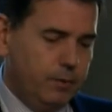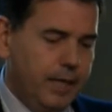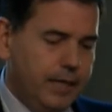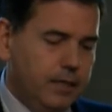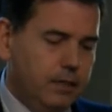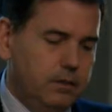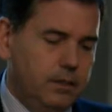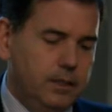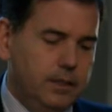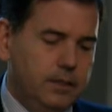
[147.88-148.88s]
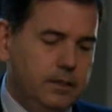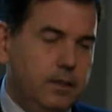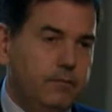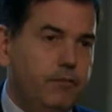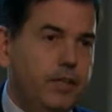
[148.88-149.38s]
Nigel
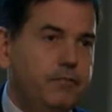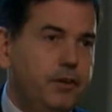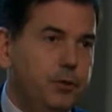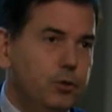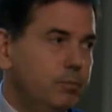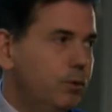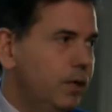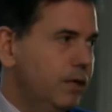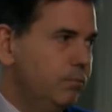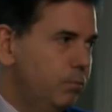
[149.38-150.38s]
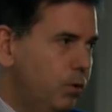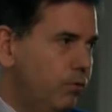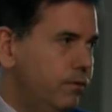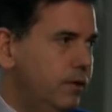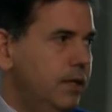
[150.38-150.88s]
in Fresh Fair Europe. We are
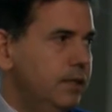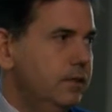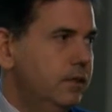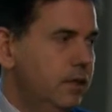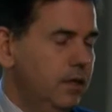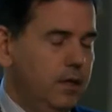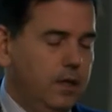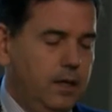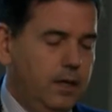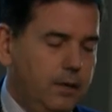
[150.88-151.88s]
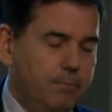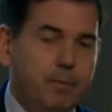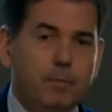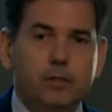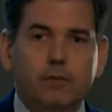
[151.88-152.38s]
both are
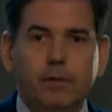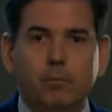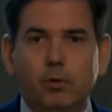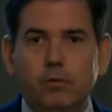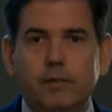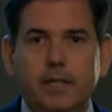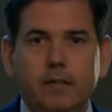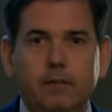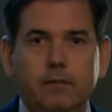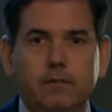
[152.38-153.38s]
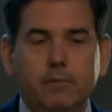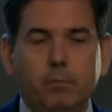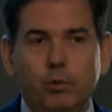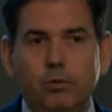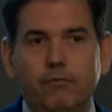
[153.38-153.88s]
members of the board
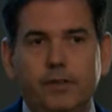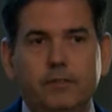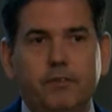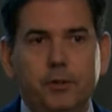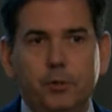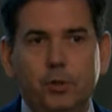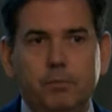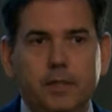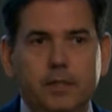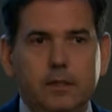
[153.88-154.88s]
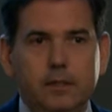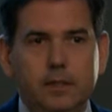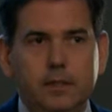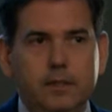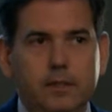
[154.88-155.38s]
of Fresh Fair Europe,
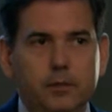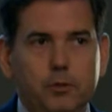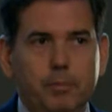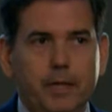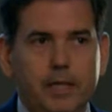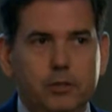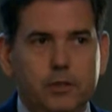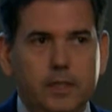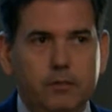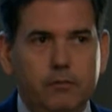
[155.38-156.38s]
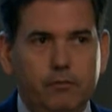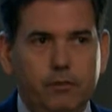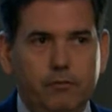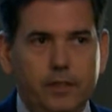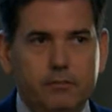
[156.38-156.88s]
the European Association
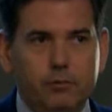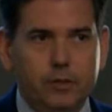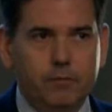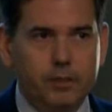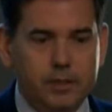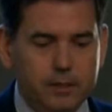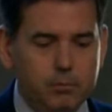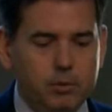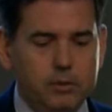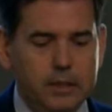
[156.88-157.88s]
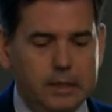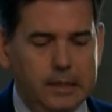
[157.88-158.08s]
for Fresh Fruit and Vegetables.